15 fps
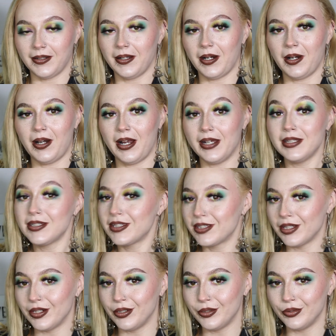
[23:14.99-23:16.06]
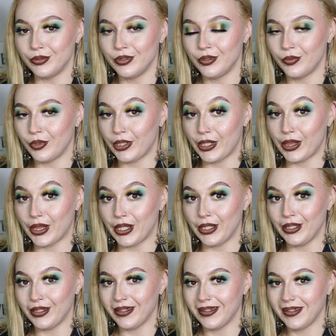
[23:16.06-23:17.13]
Alright, so what do you
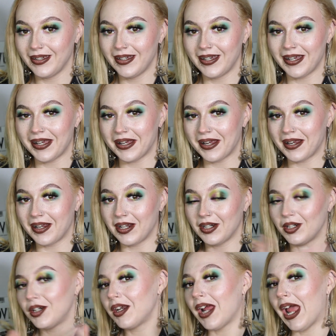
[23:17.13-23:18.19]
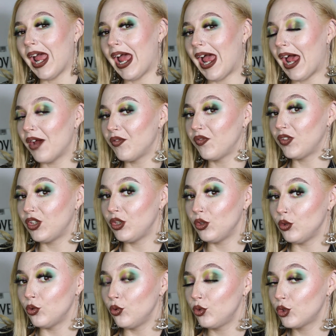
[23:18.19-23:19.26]
think? Have
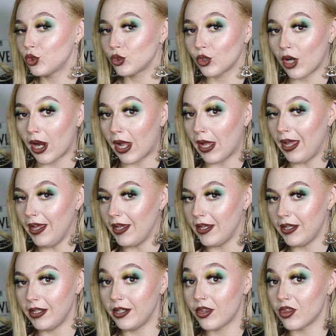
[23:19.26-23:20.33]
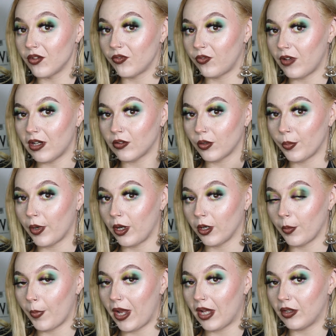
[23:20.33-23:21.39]
you tried the Flower
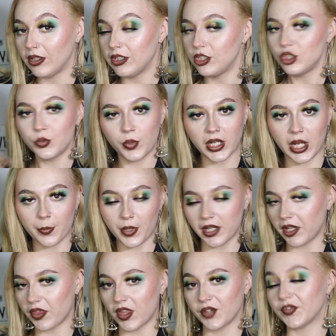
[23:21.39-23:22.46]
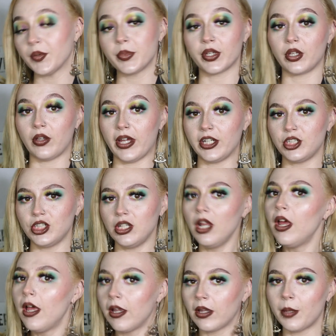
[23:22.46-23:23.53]
Punk palette? Did you pick up anything from the collection?
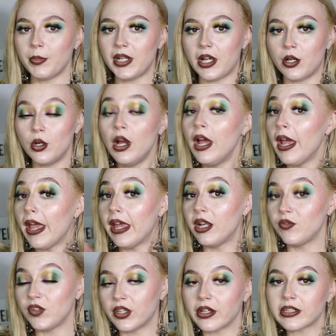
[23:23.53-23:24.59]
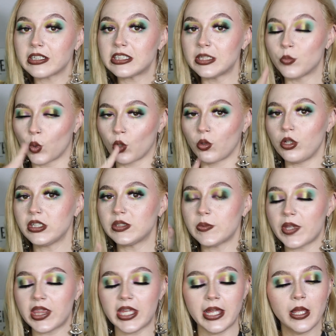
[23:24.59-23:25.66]
Let me know. And if you'd like to see more looks
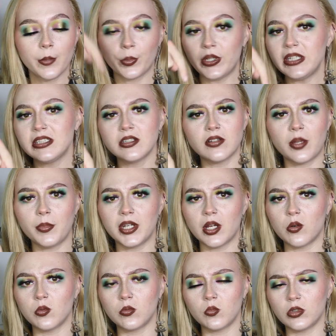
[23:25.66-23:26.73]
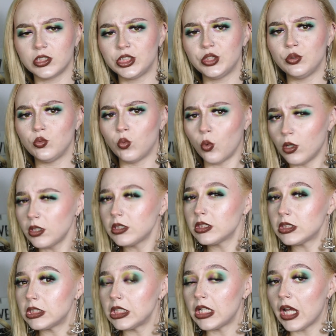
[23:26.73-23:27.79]
with it, please do let me know what you want to
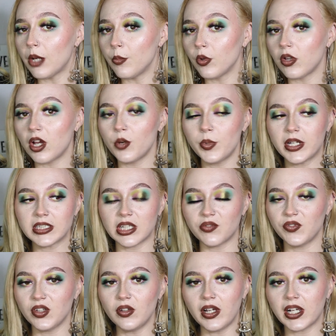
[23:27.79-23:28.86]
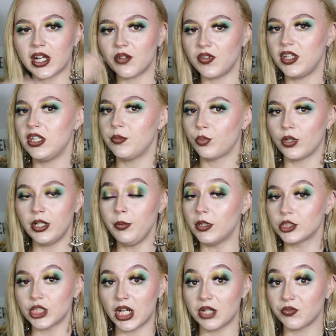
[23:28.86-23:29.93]
see down below, because I feel like I've hit pretty
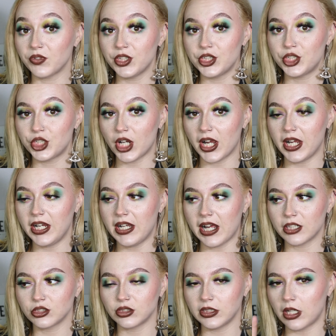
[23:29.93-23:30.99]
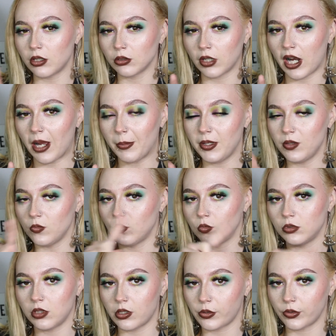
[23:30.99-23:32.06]
much every shade. Actually, I'll grab it and
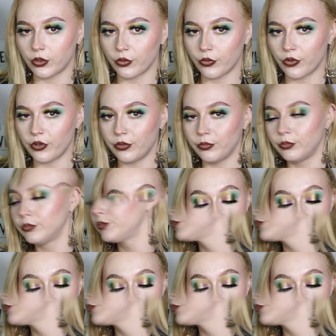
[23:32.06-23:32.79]
we'll go through them.